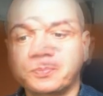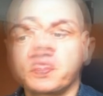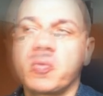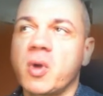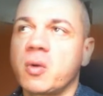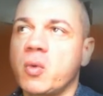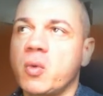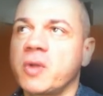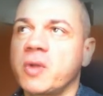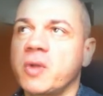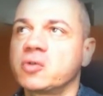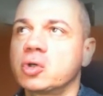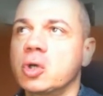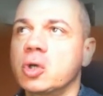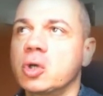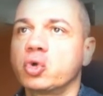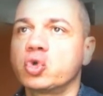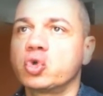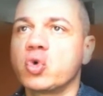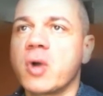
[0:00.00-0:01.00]
Once you
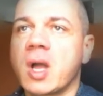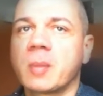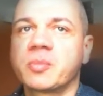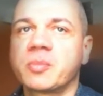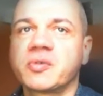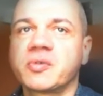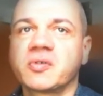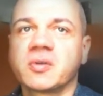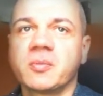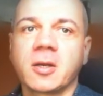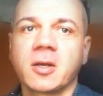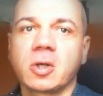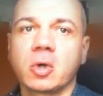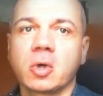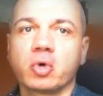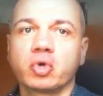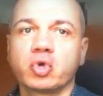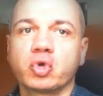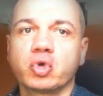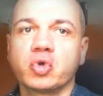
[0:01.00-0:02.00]
go to hubs and
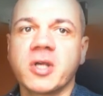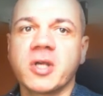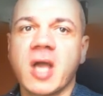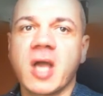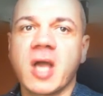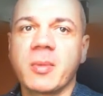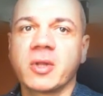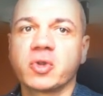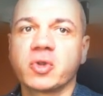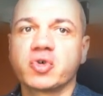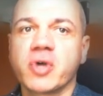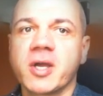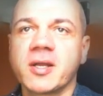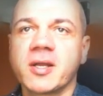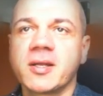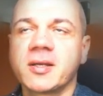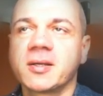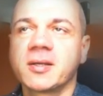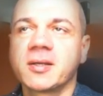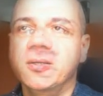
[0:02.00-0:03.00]
go to the hub and
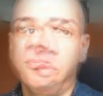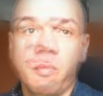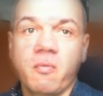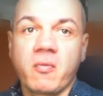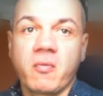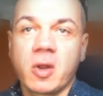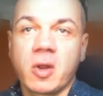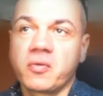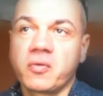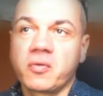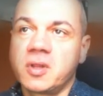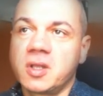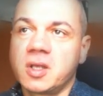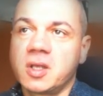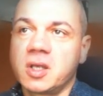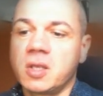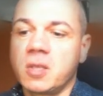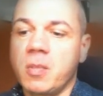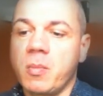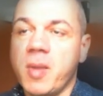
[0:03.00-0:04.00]
training, one of
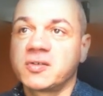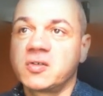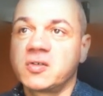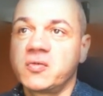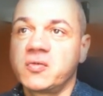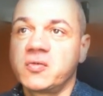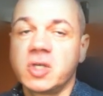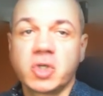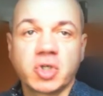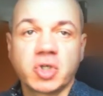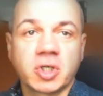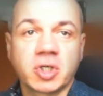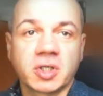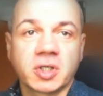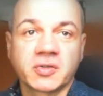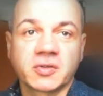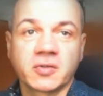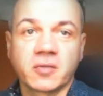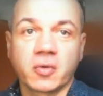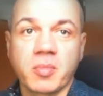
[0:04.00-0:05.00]
the best
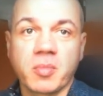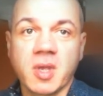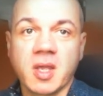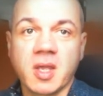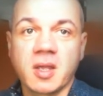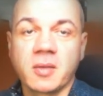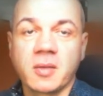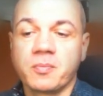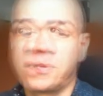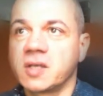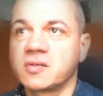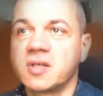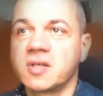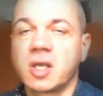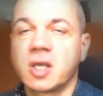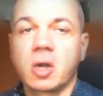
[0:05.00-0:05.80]
features for me is the